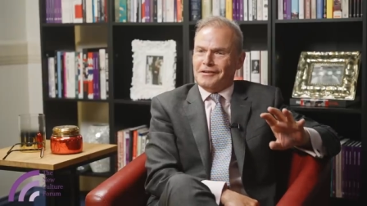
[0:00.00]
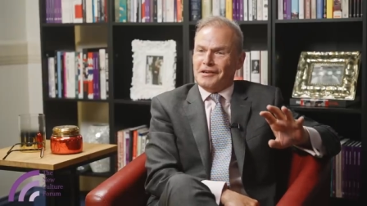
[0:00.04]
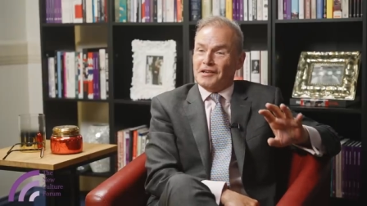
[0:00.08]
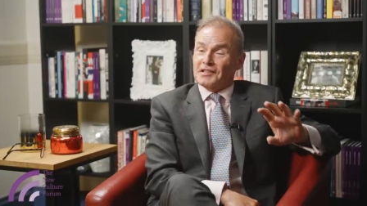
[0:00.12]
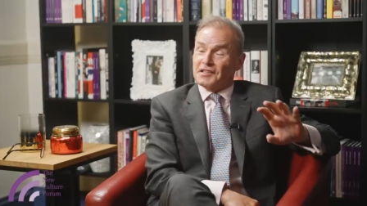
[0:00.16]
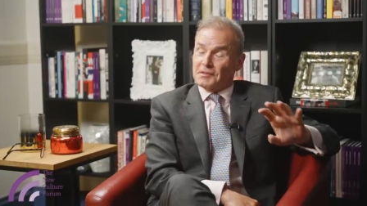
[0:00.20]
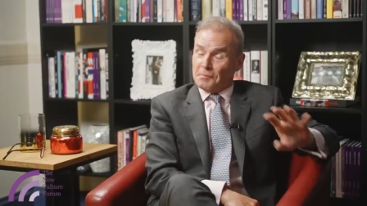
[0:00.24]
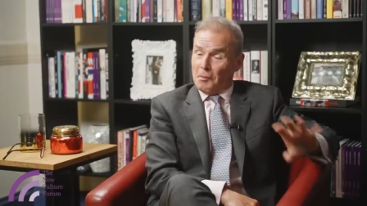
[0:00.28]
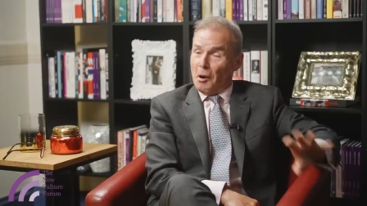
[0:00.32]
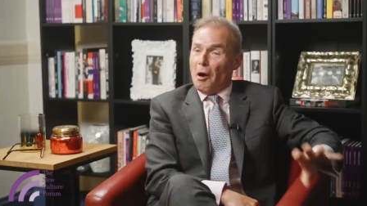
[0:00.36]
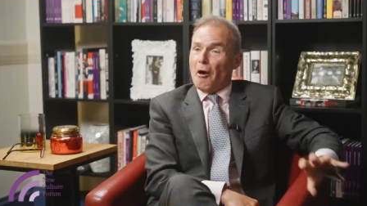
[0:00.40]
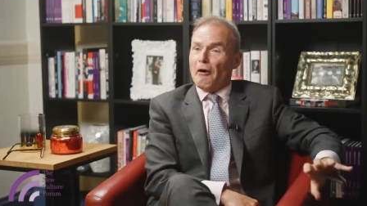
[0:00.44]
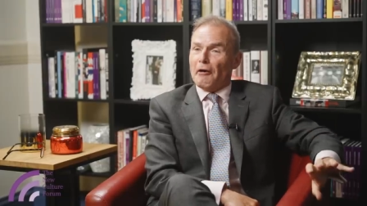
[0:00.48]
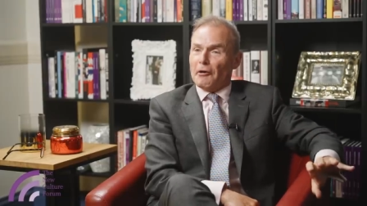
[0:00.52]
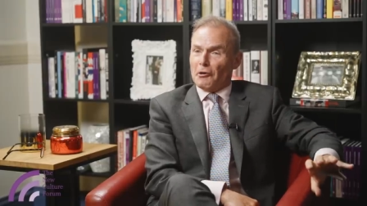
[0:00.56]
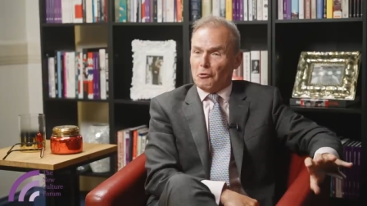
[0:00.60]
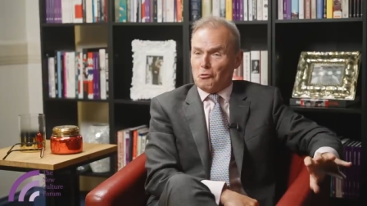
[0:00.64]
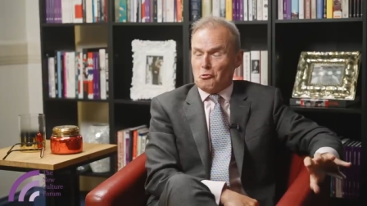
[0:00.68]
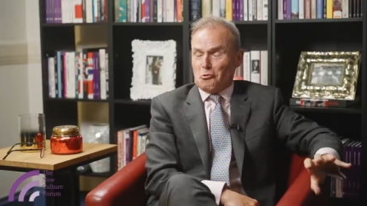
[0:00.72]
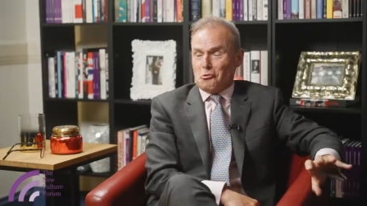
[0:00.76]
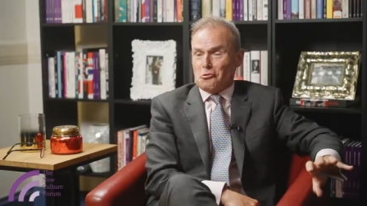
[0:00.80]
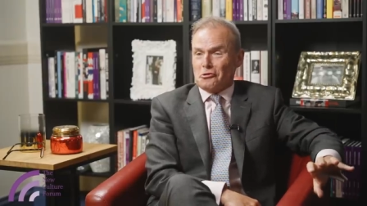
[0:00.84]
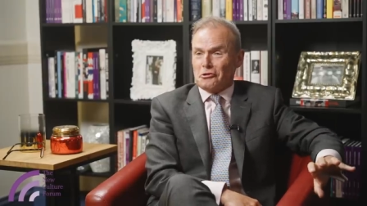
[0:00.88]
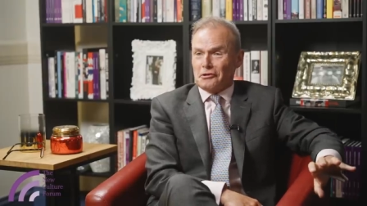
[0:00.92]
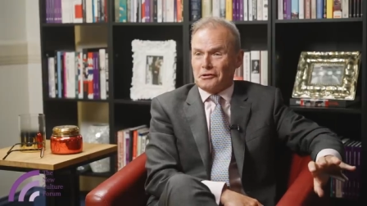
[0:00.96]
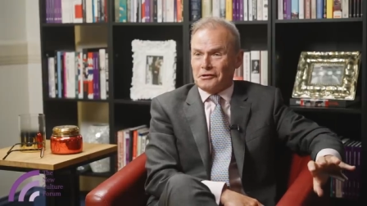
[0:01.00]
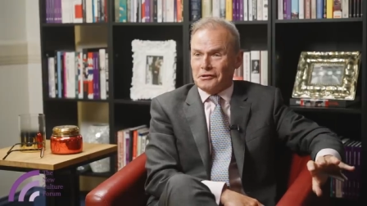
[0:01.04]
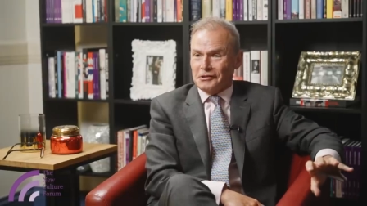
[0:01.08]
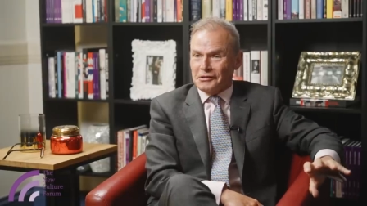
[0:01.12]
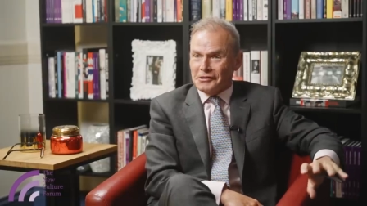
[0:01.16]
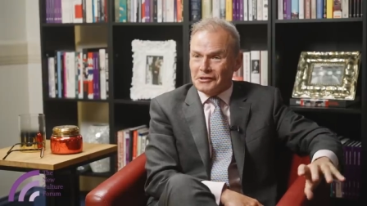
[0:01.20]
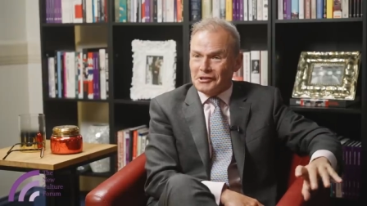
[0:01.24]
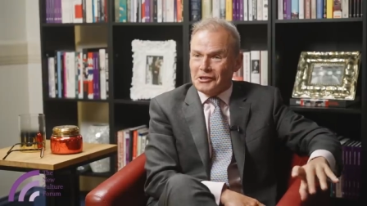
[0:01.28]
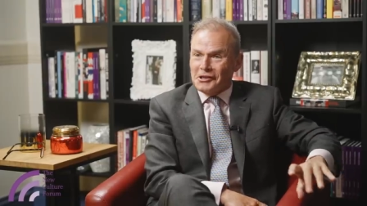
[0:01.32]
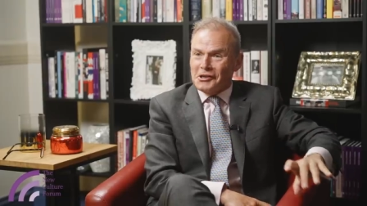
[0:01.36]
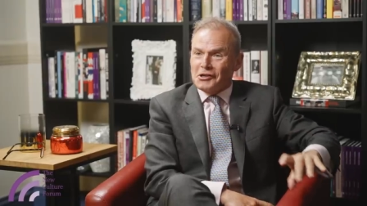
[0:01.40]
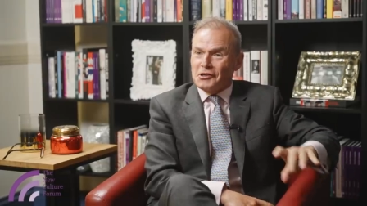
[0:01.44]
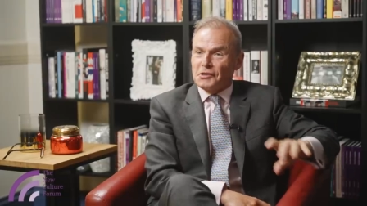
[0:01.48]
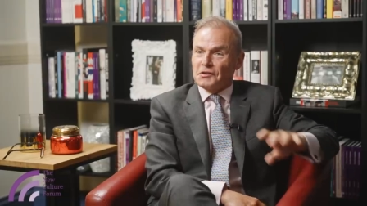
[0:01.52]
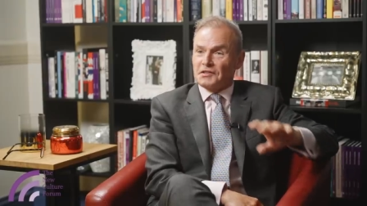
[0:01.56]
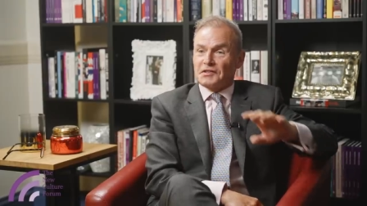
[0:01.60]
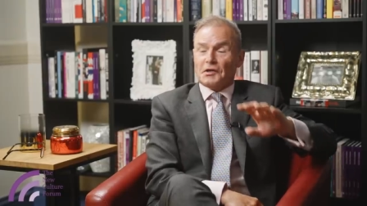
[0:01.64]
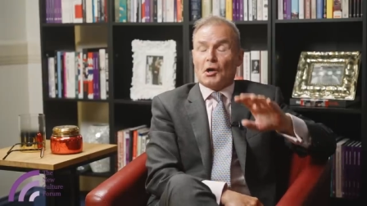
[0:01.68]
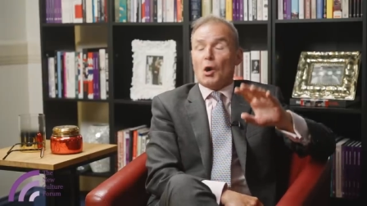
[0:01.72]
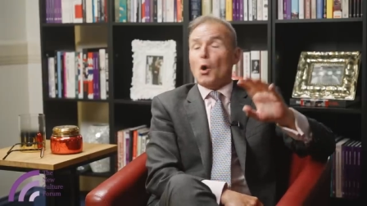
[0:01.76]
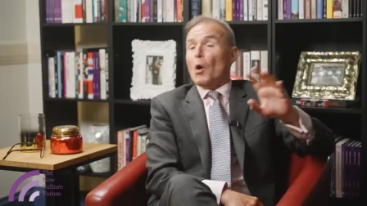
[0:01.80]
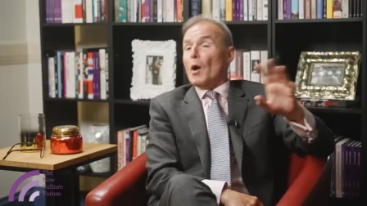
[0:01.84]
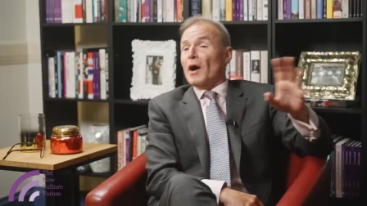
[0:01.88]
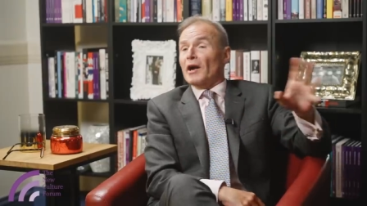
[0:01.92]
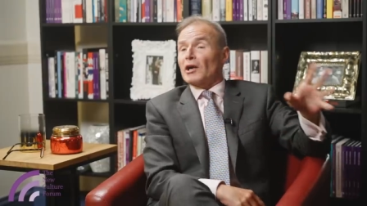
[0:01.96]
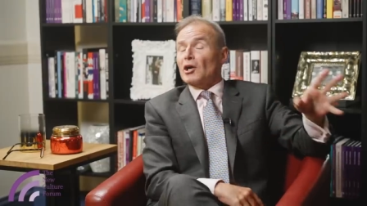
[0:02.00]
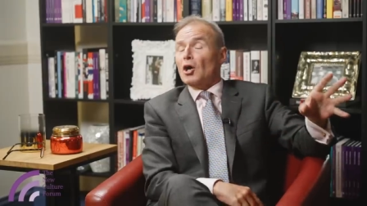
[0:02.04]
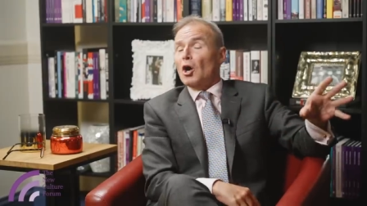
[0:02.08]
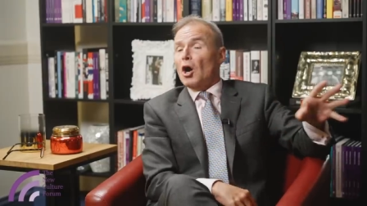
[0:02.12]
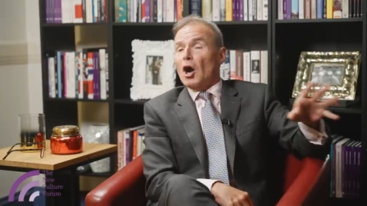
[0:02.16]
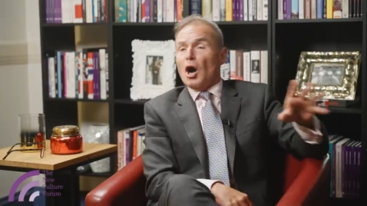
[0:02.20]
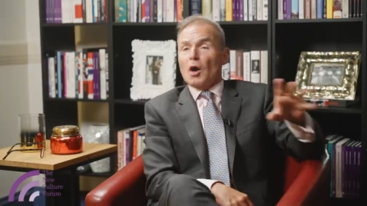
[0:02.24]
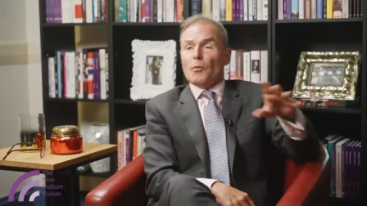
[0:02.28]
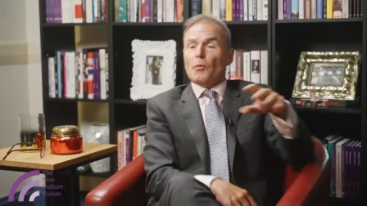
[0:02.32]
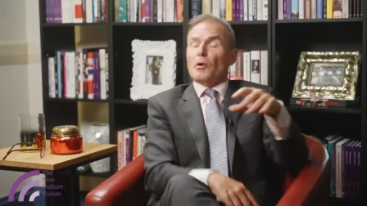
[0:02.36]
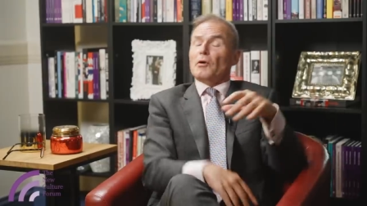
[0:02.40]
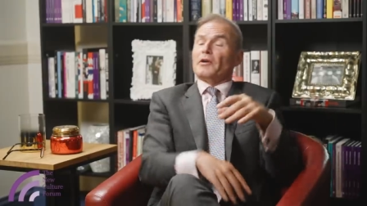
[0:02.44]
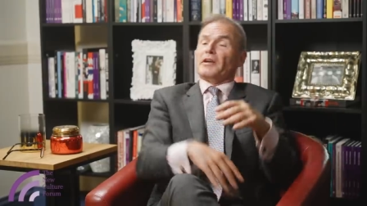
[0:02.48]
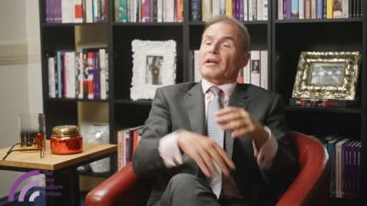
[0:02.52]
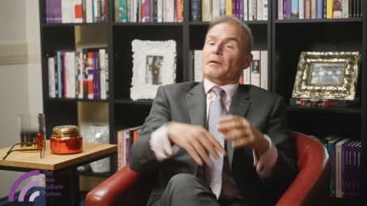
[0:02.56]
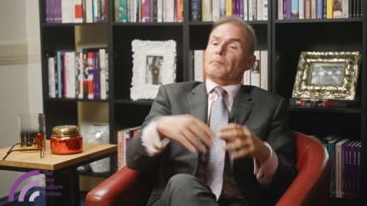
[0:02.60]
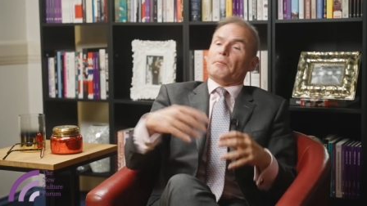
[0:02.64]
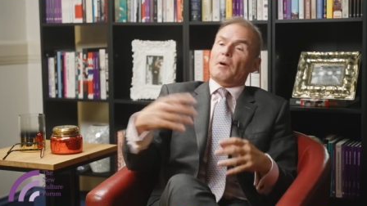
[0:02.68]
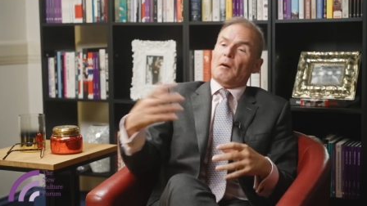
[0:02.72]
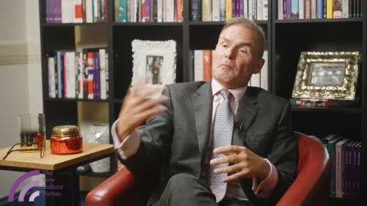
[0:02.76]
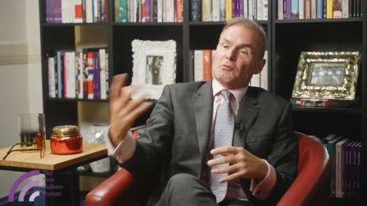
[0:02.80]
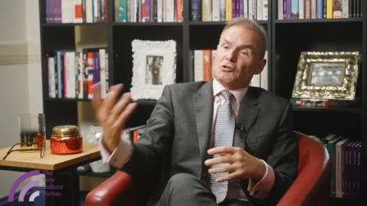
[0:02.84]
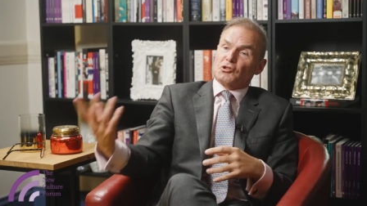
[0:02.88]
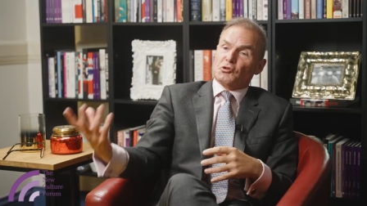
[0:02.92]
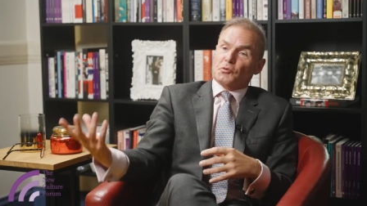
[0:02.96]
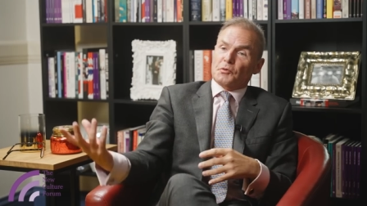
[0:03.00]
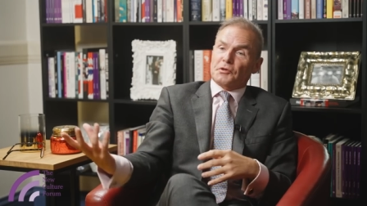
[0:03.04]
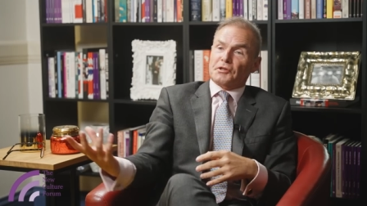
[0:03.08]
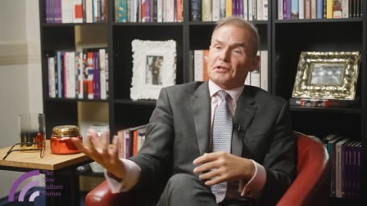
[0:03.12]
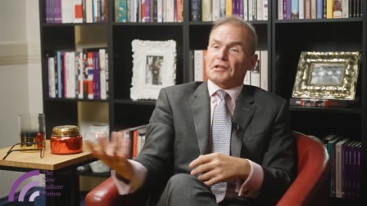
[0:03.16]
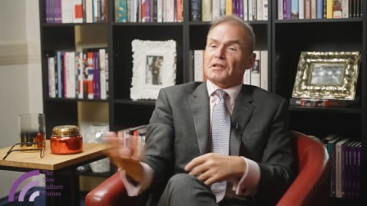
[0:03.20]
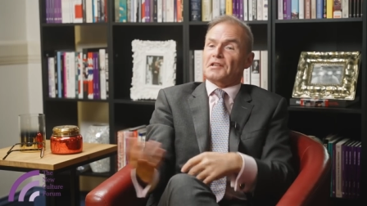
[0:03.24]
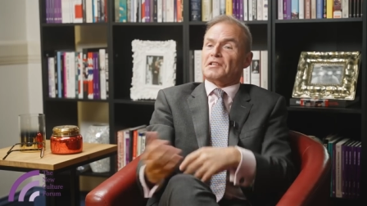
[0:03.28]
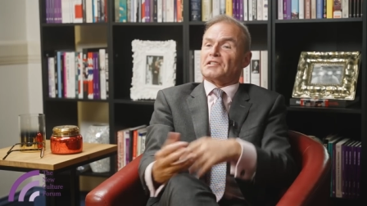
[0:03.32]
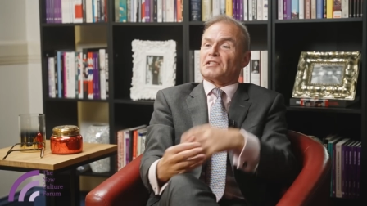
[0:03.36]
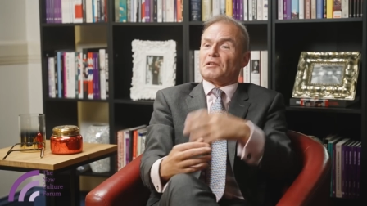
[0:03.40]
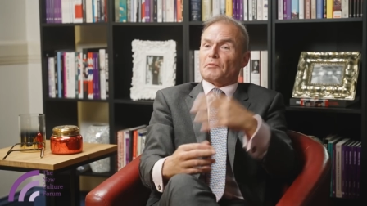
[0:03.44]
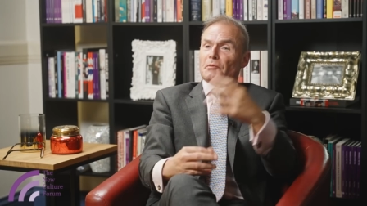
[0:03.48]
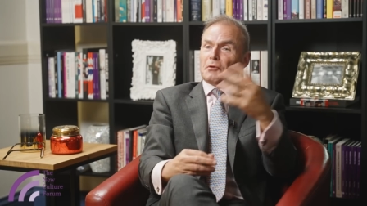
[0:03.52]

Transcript: aspiring author who said, "Oh, I won't get published with this,